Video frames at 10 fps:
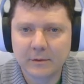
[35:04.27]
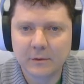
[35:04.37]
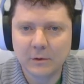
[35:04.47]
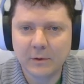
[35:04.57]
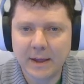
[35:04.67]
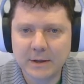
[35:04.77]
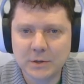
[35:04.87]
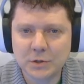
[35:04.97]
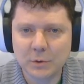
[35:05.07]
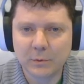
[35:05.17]
You can
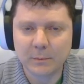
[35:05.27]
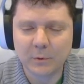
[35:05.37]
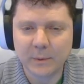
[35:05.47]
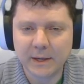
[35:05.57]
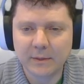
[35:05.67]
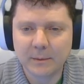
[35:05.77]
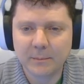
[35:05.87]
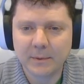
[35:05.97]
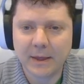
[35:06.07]
shoot them to weaken them,